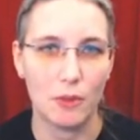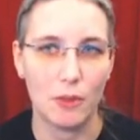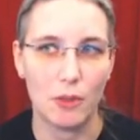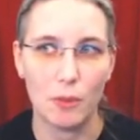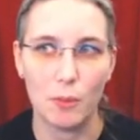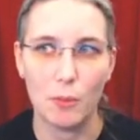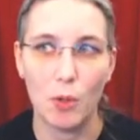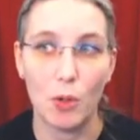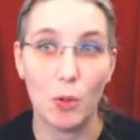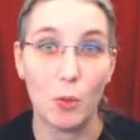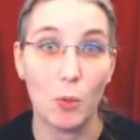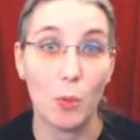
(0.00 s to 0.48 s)
or
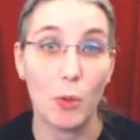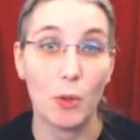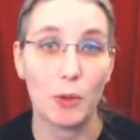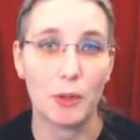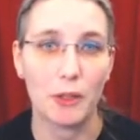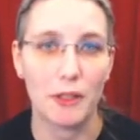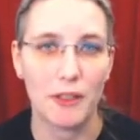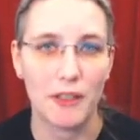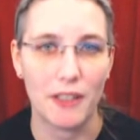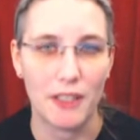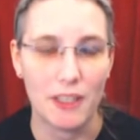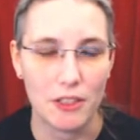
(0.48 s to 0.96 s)
more
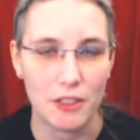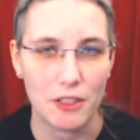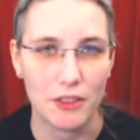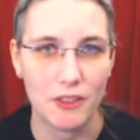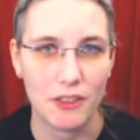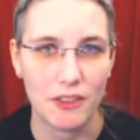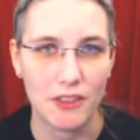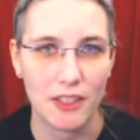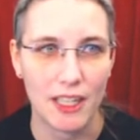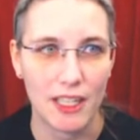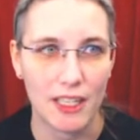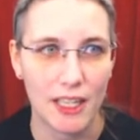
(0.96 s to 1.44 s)
work than
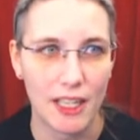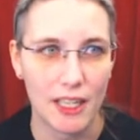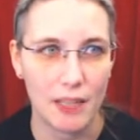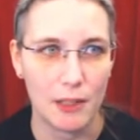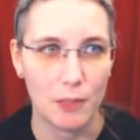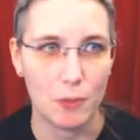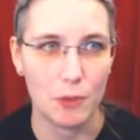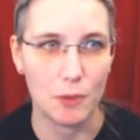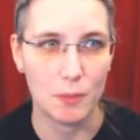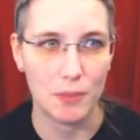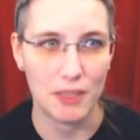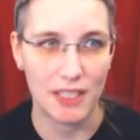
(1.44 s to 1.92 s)
just saying, hey,
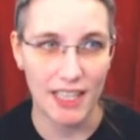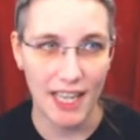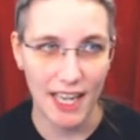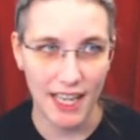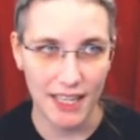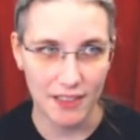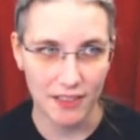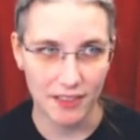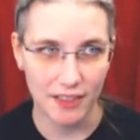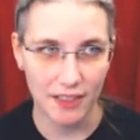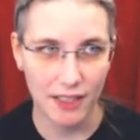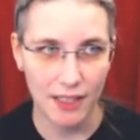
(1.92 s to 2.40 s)
it would be
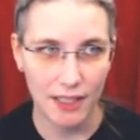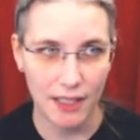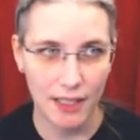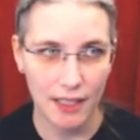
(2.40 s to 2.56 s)
nice.